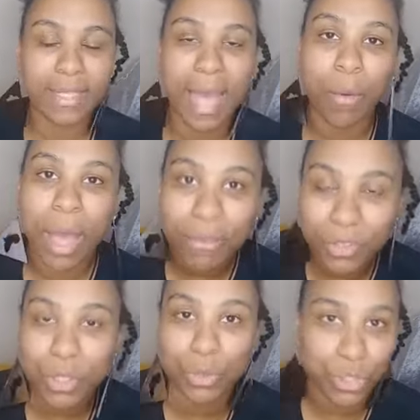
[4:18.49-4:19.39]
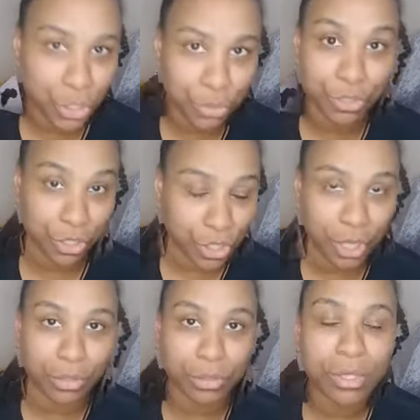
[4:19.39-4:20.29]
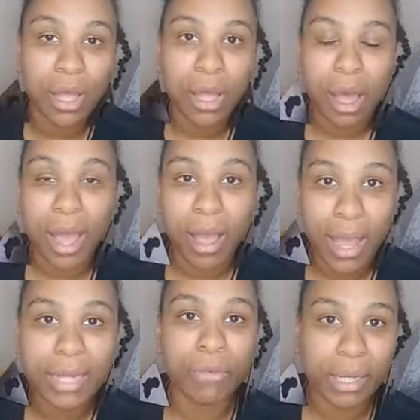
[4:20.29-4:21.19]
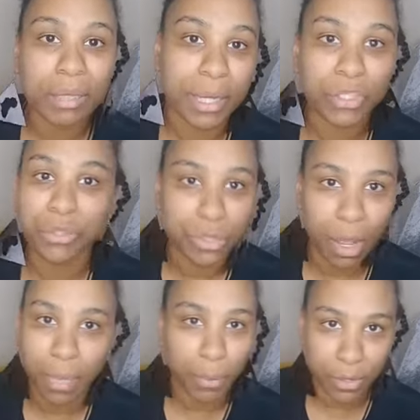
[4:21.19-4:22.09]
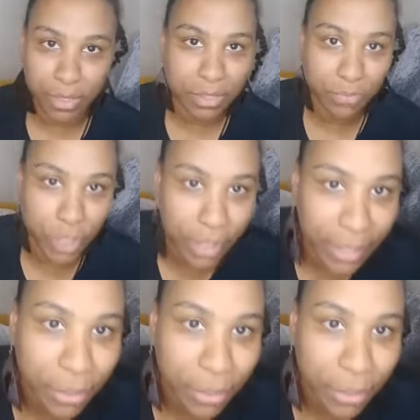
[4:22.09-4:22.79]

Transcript: However you choose to journal, I highly recommend you start the process of journaling.